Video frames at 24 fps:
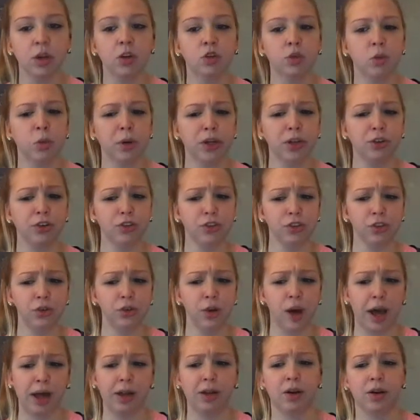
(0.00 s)

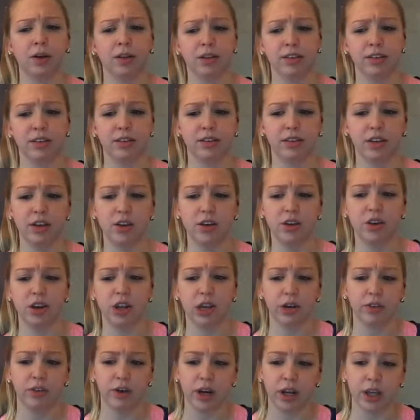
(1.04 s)
22, how long does it take you to
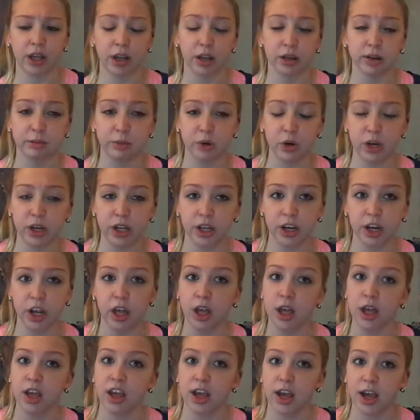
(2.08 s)
get ready in the morning?
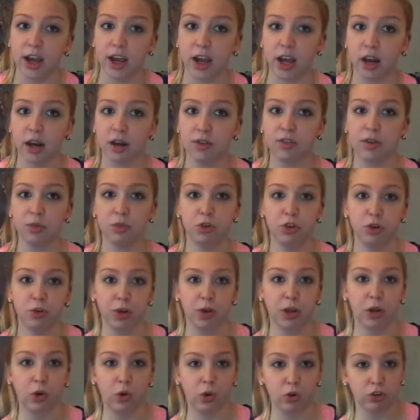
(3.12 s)
Again, if I'm
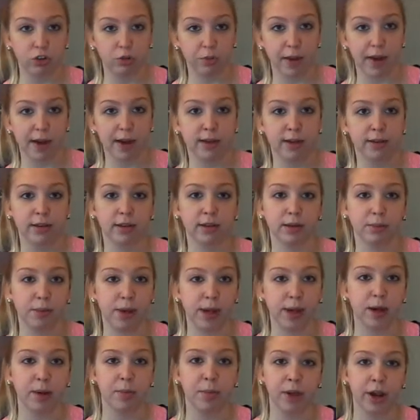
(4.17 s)
doing the whole shebangs, like
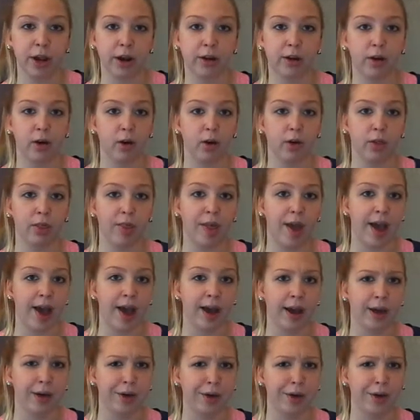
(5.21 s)
makeup, hair, all of
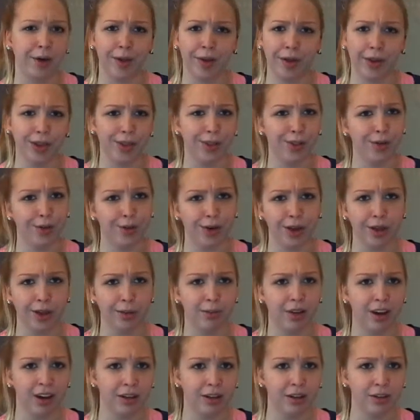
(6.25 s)
that, like 30
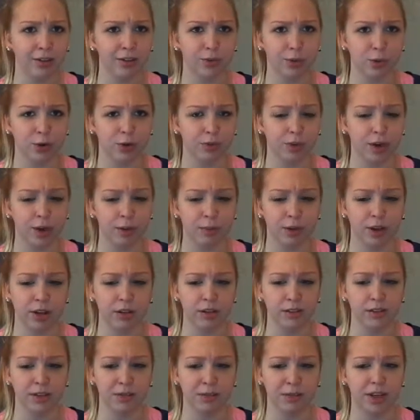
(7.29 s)
minutes, 45
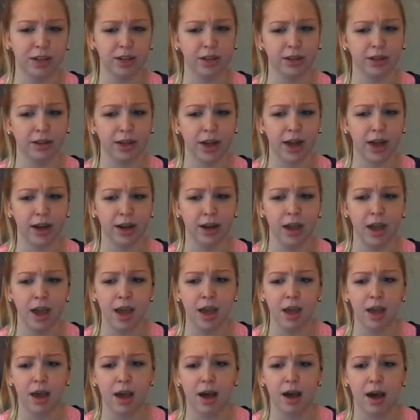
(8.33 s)
minutes, something like that.
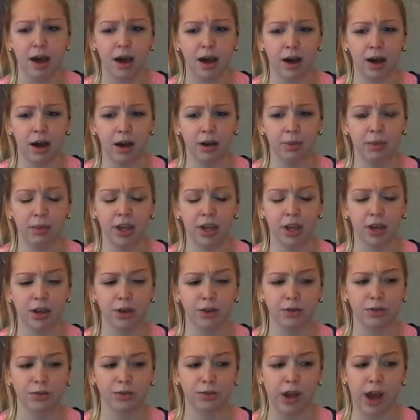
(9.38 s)

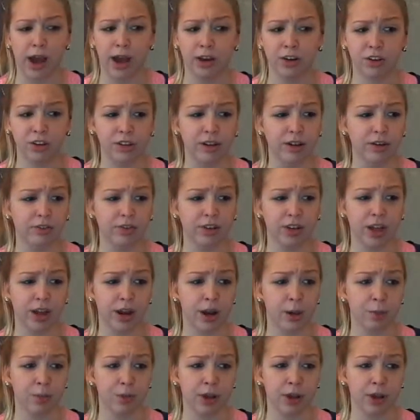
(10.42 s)
If I just have to get
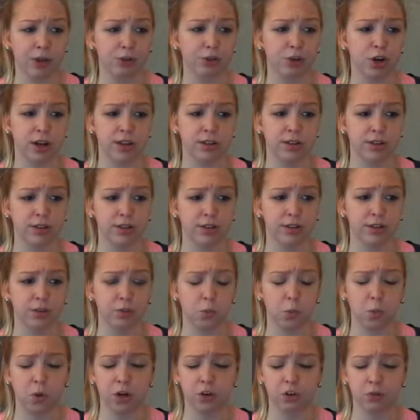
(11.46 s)
up and get dressed,
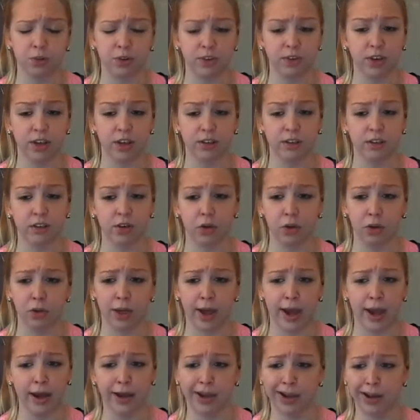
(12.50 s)
wash my face and all
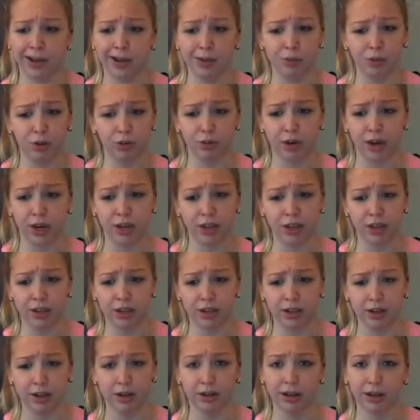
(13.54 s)
that, I can be ready
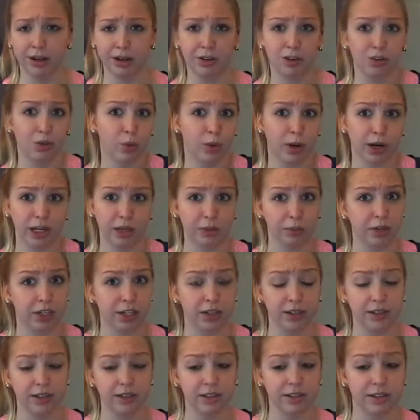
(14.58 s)
in like 20
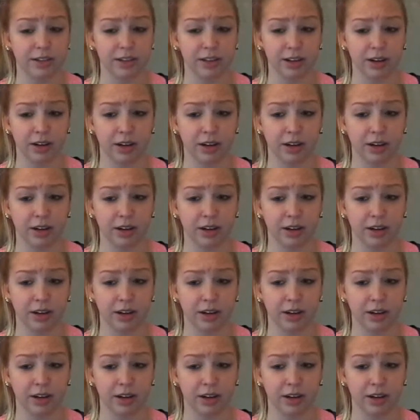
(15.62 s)
minutes.